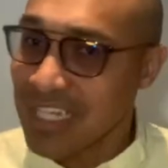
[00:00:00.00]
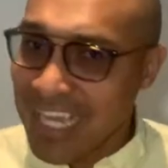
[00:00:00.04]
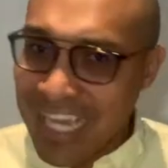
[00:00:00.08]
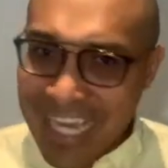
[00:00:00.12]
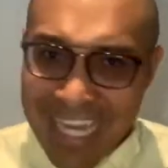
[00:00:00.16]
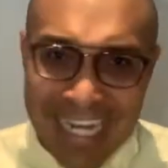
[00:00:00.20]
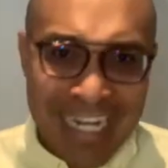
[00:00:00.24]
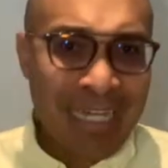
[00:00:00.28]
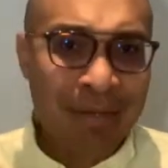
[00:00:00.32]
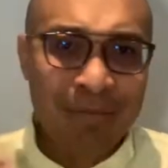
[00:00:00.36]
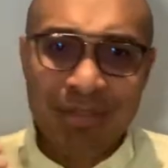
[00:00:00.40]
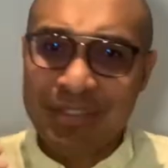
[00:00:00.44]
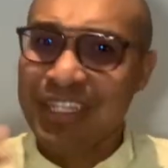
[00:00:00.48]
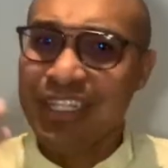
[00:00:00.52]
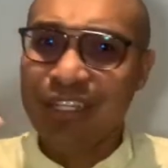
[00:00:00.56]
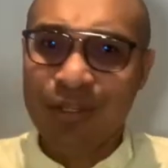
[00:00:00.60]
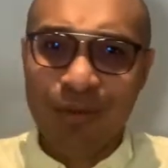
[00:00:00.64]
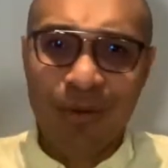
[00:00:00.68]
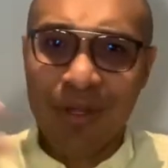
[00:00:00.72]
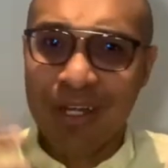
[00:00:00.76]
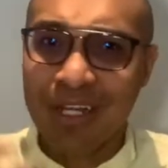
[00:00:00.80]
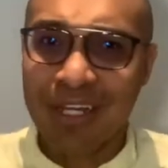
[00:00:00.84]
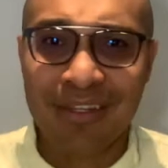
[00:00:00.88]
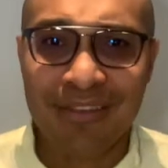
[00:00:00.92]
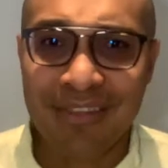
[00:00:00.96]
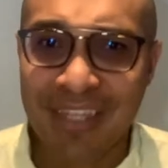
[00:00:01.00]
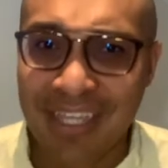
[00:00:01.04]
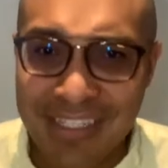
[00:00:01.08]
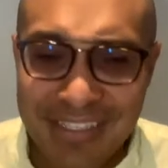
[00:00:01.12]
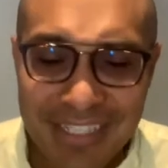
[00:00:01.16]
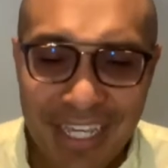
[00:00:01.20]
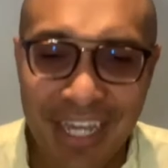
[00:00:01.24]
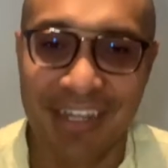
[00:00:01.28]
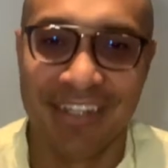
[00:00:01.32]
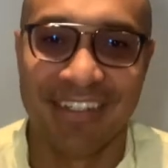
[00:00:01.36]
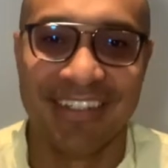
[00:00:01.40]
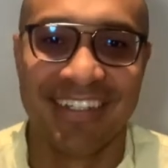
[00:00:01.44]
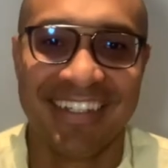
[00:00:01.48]
And I'm still working things
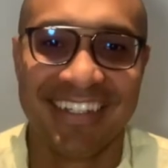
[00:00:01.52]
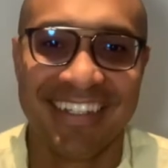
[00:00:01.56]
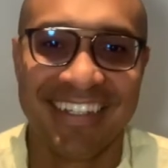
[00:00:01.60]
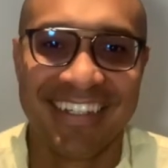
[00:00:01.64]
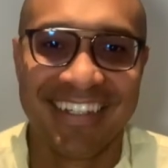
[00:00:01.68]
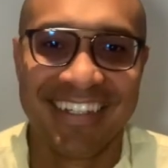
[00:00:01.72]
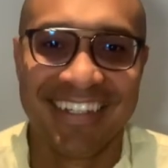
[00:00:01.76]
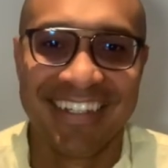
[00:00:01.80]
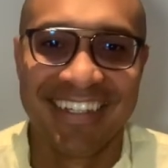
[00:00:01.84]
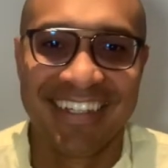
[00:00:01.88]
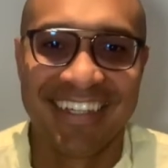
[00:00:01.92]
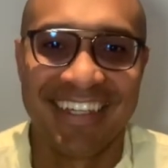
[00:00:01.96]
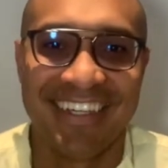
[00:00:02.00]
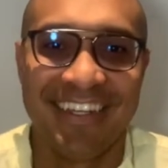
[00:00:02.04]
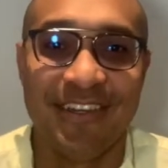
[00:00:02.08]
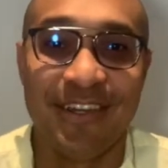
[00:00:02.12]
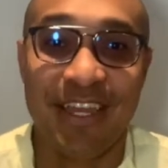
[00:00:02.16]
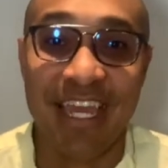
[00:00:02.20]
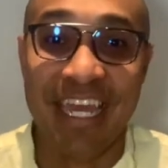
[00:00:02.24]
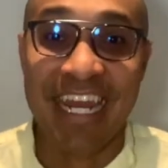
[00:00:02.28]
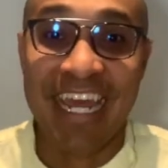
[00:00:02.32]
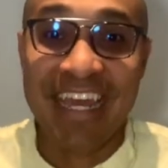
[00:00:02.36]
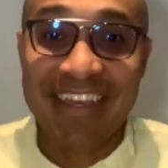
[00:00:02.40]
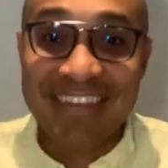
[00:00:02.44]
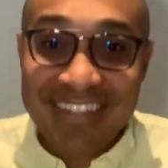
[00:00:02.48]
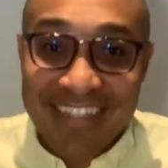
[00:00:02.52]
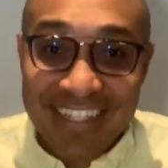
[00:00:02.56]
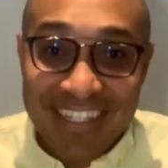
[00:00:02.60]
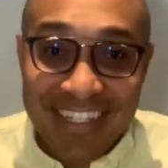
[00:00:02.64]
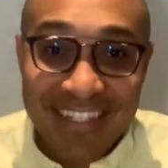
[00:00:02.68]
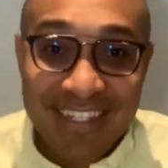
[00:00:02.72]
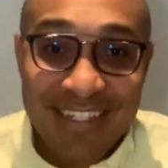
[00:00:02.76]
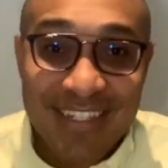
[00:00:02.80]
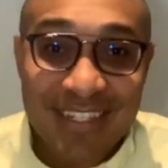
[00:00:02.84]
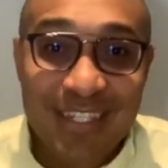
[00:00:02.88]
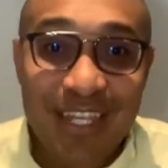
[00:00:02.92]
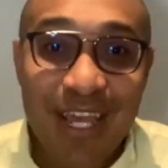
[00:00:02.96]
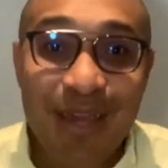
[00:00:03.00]
out, you know, and I still
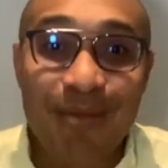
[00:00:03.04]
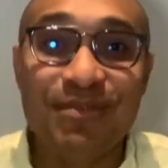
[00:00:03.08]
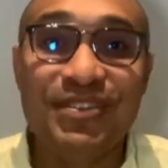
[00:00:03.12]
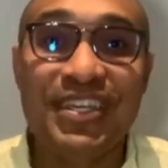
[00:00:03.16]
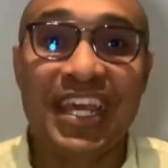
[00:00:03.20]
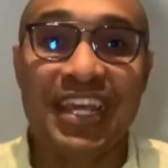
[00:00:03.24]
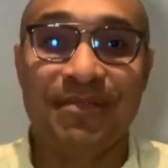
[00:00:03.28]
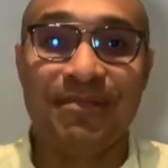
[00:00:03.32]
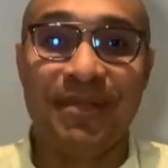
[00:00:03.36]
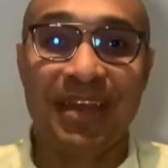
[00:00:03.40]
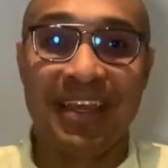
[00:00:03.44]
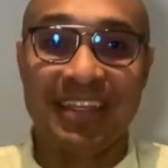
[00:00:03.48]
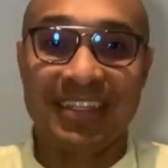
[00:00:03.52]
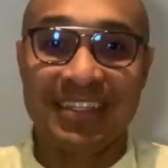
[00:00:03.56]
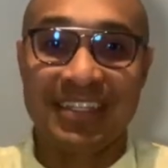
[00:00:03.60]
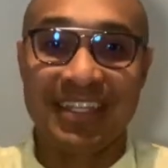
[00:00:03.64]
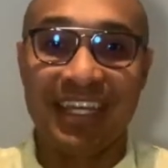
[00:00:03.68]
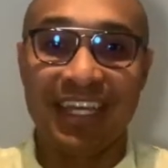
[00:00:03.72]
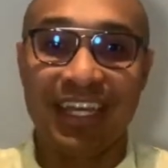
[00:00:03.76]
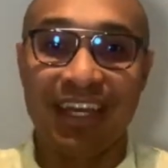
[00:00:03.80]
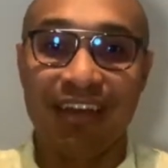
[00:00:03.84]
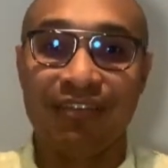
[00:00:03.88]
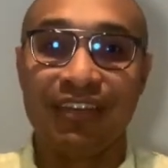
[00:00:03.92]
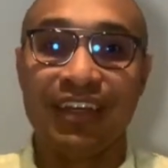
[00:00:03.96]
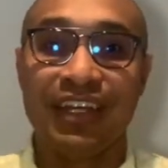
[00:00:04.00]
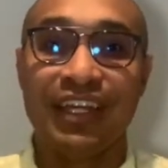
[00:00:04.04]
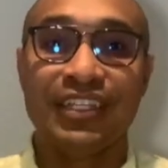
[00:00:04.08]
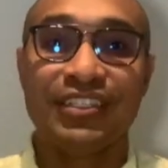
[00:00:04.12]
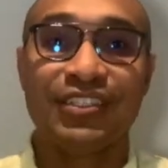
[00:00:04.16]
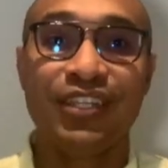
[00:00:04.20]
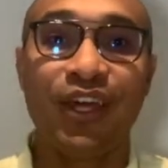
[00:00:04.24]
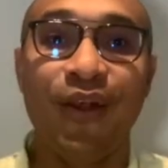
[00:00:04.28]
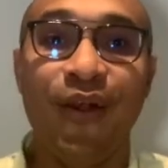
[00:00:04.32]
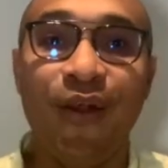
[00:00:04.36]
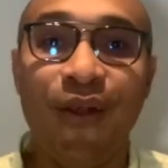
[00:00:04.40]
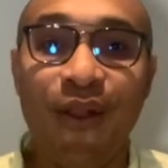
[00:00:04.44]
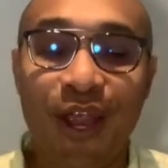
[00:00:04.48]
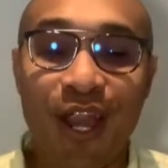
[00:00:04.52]
subject myself to
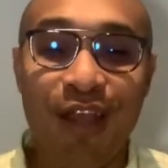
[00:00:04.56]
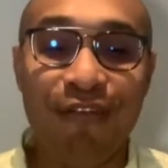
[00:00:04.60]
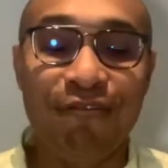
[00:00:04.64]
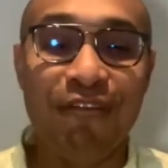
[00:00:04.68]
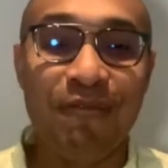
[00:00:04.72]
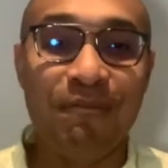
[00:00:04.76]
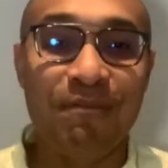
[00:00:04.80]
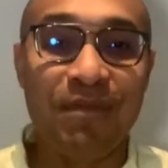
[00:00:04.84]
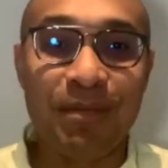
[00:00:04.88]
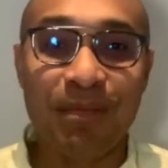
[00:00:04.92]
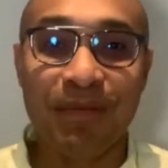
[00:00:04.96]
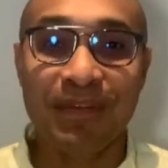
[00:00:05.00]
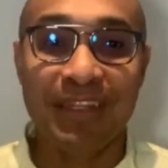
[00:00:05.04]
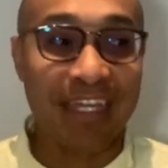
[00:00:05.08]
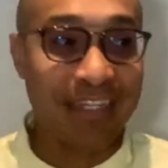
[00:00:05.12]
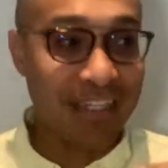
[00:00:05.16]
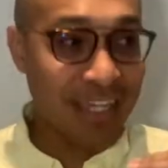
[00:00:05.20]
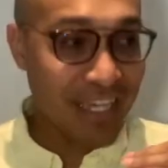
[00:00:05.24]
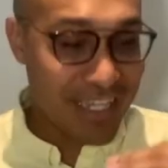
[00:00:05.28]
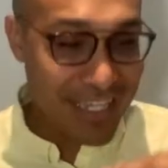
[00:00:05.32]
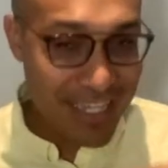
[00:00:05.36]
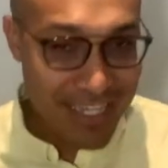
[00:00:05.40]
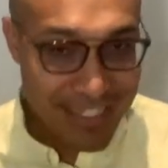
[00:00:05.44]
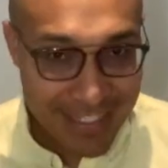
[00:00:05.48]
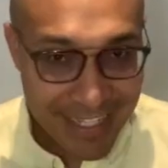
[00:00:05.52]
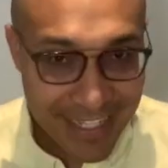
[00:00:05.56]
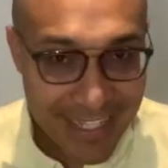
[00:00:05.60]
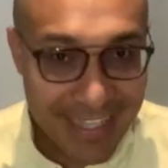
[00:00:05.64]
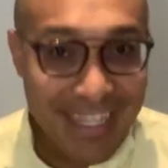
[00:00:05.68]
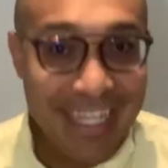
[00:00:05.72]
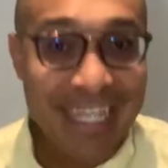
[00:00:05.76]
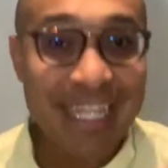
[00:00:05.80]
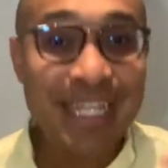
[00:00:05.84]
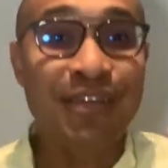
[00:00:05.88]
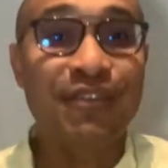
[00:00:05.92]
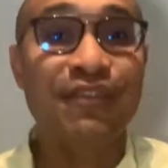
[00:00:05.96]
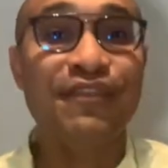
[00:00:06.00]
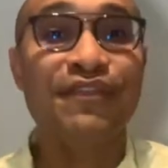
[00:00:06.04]
learn from people that is a
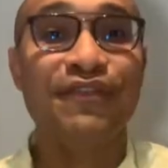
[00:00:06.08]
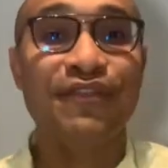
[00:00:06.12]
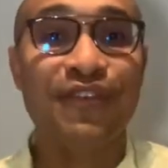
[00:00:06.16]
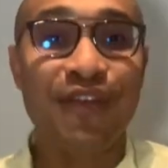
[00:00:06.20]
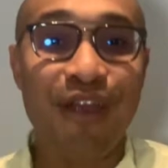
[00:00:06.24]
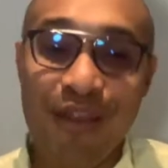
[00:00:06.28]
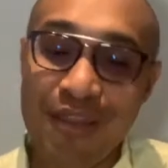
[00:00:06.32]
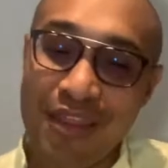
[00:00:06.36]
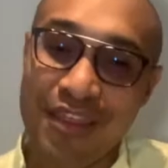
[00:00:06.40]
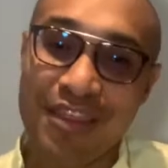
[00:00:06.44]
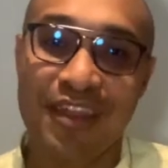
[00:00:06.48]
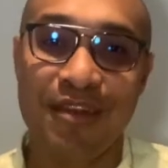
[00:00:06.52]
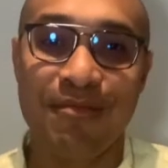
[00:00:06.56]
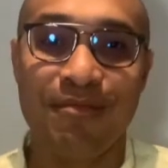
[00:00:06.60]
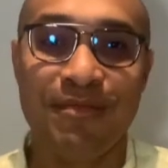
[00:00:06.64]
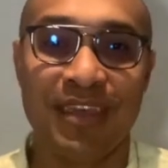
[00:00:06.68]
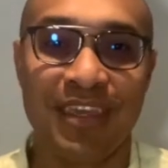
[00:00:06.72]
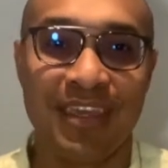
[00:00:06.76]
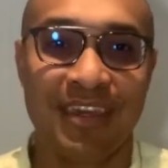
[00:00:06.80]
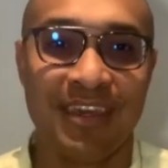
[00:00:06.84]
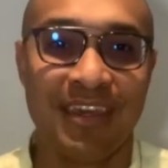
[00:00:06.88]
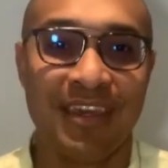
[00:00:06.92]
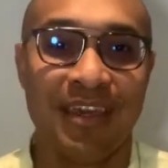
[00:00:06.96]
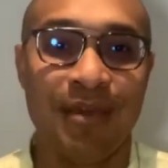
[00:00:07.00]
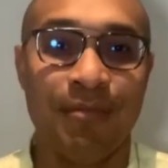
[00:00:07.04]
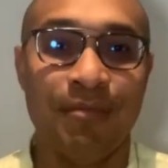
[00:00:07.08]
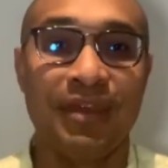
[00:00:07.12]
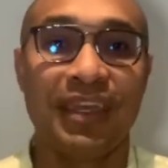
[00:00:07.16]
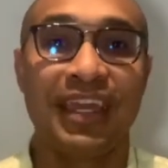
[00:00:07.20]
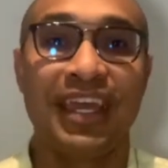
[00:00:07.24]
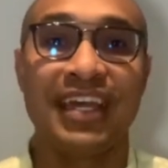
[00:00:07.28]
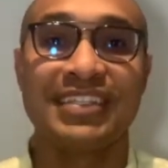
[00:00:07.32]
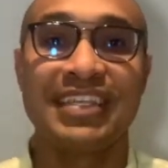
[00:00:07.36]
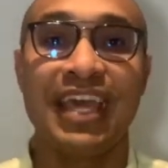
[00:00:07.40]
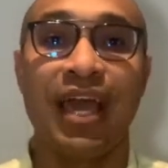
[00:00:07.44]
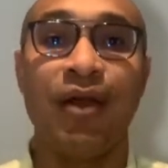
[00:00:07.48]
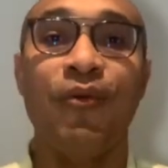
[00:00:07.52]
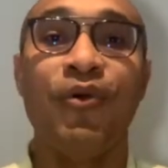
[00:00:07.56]
little further than me
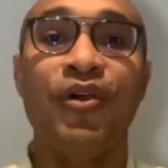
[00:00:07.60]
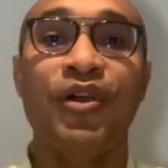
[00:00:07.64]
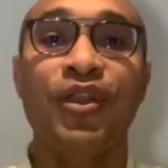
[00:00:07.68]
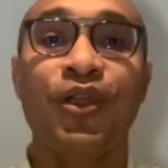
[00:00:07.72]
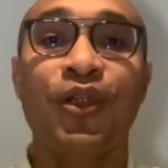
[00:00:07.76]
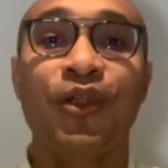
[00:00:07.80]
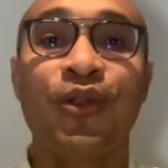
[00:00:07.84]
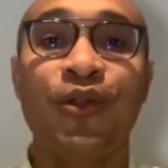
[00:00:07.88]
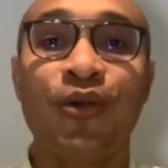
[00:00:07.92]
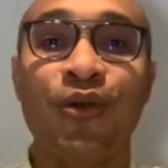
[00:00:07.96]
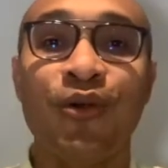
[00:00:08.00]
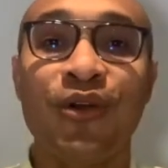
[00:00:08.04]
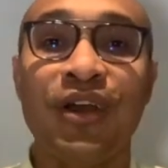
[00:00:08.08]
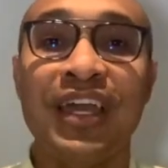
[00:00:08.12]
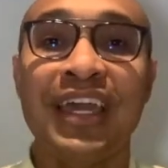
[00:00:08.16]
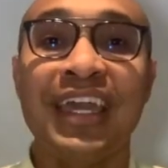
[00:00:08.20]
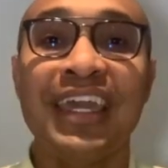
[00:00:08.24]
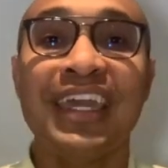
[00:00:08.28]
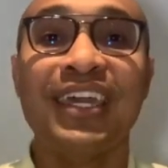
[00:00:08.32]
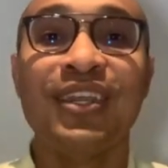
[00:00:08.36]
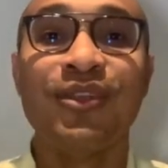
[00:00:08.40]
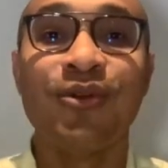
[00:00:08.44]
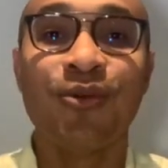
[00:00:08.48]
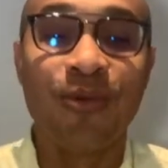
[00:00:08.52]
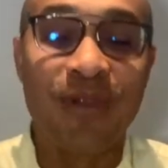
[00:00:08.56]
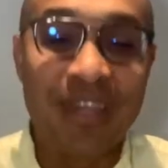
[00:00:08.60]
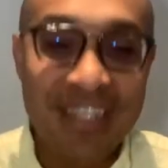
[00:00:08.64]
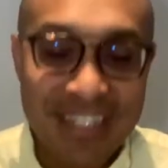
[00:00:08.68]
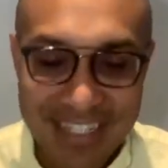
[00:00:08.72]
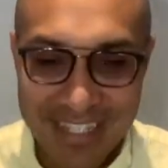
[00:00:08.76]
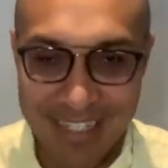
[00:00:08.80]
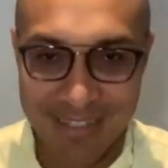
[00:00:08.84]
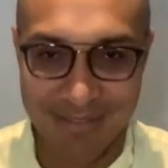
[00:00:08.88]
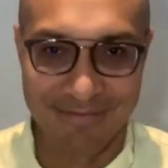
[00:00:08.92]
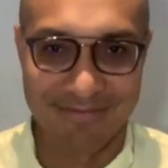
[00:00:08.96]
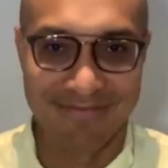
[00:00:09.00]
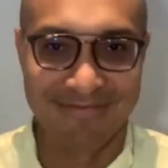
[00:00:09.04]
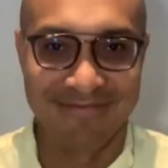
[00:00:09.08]
because I want to grow in
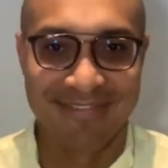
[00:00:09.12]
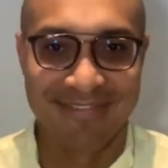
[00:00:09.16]
wisdom.